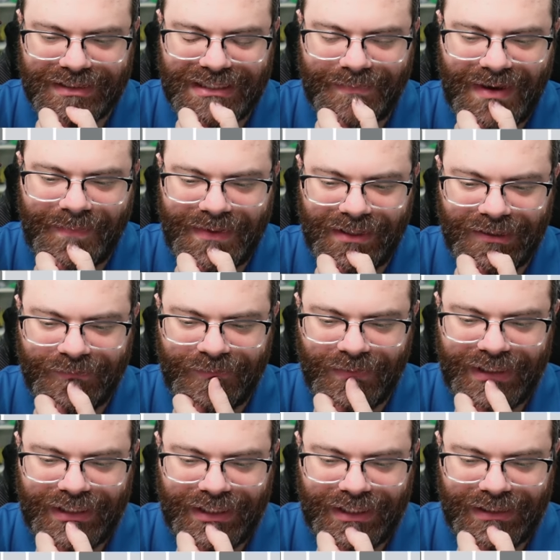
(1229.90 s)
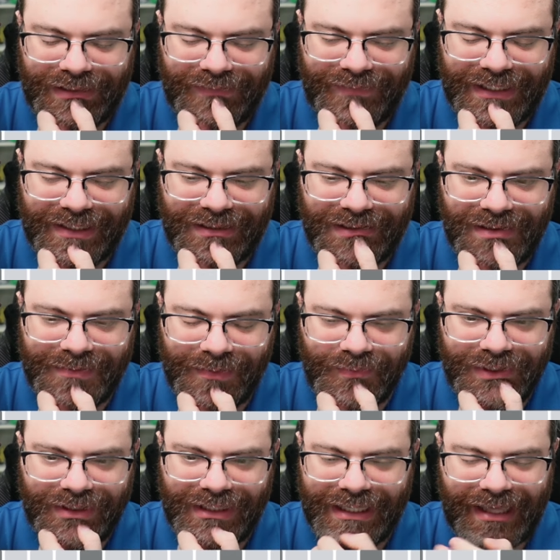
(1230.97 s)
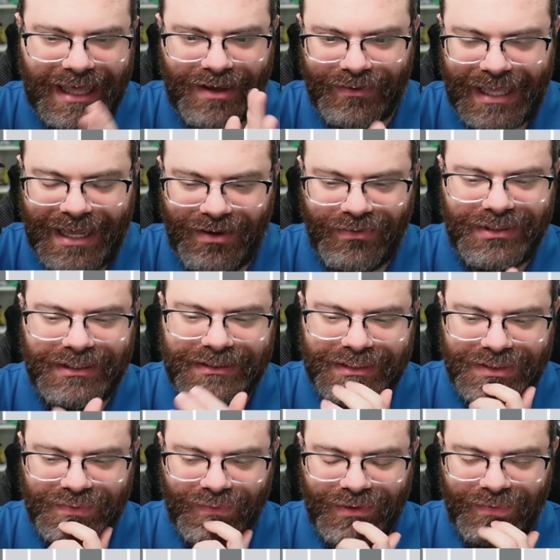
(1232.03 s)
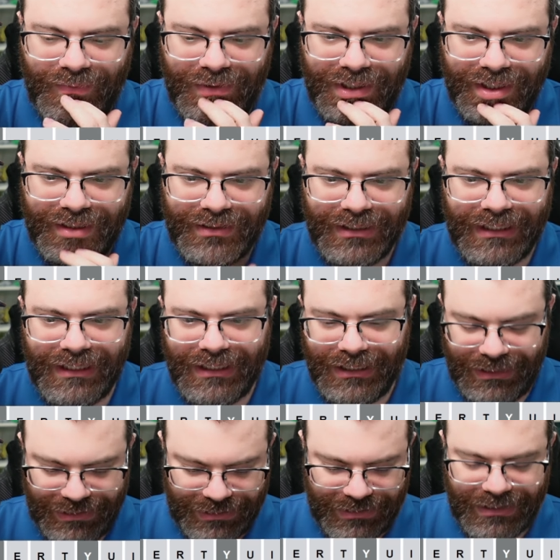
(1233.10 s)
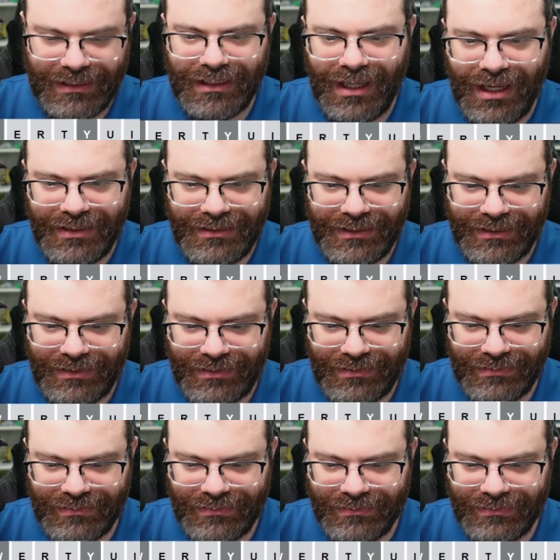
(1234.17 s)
because I might be able to avoid it if I can come up with like how how does this word work? Onion.